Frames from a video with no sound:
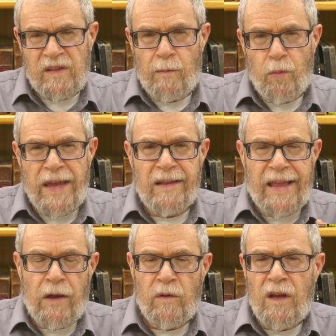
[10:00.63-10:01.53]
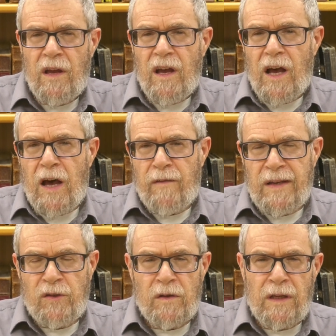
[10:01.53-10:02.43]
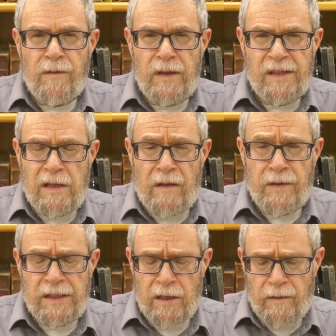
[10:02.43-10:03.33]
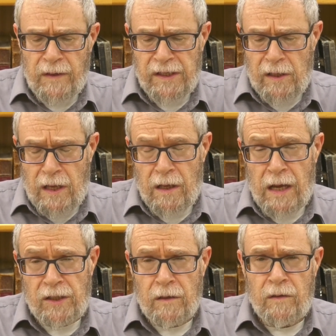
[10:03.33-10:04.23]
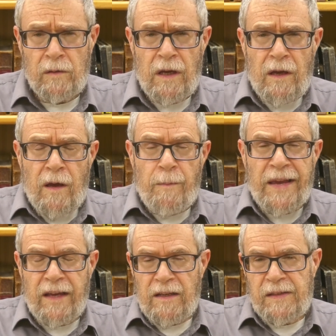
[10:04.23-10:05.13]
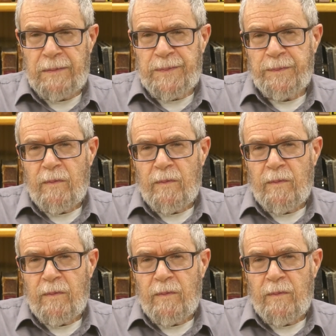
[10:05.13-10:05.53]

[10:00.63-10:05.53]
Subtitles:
some breakdown of an intricate physiological mechanism,